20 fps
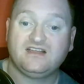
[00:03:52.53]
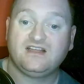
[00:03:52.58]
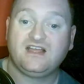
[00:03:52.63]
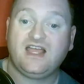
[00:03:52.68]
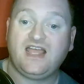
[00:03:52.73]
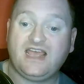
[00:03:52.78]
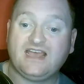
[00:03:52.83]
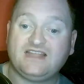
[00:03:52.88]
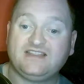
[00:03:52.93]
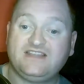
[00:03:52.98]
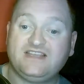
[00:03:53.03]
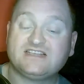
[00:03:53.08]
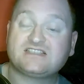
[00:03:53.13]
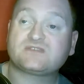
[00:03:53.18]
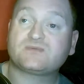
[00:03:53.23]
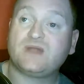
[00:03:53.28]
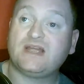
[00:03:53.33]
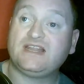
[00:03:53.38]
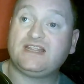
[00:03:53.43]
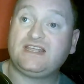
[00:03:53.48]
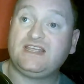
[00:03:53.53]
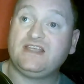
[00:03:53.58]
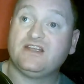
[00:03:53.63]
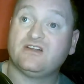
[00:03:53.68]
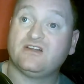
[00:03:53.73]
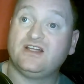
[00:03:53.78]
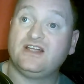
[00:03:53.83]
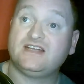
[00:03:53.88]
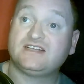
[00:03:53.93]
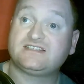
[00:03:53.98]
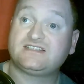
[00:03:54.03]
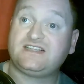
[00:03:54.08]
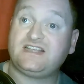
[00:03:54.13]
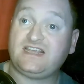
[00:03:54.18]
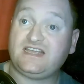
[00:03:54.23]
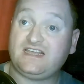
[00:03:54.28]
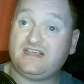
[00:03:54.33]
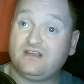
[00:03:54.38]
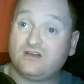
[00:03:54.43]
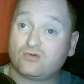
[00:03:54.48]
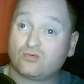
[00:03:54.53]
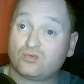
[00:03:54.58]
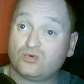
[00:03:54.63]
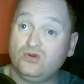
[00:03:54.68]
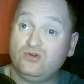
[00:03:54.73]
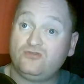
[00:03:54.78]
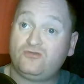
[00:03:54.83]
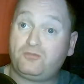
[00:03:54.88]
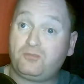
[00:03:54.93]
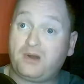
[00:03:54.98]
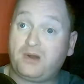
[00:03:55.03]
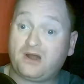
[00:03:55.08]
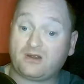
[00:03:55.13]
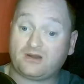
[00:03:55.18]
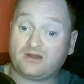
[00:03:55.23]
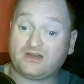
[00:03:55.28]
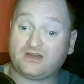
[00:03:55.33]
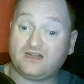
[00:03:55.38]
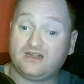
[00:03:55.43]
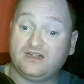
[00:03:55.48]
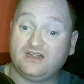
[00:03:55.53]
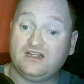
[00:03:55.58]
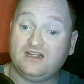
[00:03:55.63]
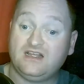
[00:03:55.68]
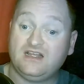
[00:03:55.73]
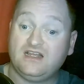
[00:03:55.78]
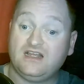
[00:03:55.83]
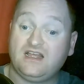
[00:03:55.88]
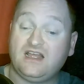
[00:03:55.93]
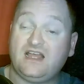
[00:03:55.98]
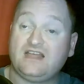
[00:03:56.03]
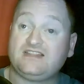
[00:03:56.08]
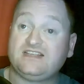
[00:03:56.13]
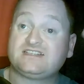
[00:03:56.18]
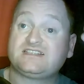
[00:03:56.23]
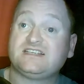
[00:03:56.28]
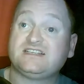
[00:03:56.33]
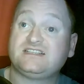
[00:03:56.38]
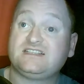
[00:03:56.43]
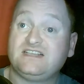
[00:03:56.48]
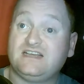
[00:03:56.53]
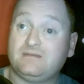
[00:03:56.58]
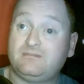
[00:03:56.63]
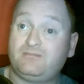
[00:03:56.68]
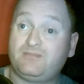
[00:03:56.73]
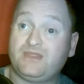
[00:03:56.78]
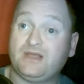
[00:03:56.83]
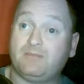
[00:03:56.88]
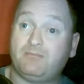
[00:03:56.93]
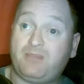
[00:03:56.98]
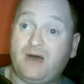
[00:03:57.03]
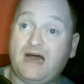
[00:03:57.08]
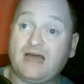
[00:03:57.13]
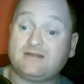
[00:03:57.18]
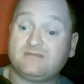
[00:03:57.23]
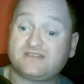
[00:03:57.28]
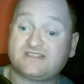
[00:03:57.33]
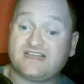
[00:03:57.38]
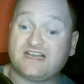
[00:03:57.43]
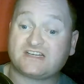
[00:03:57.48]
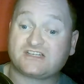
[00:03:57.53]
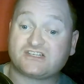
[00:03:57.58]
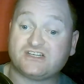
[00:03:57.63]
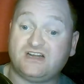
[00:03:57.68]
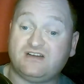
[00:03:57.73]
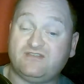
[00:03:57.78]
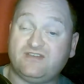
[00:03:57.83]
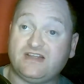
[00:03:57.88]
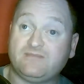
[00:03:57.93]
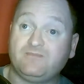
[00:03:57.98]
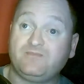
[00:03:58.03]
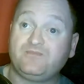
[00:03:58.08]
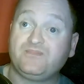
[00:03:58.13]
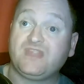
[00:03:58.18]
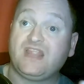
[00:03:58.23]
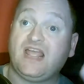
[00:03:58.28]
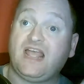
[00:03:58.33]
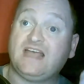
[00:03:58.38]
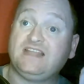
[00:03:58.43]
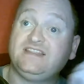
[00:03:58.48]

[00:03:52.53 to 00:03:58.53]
and this right here is the roof part. This is the bottom section of it, and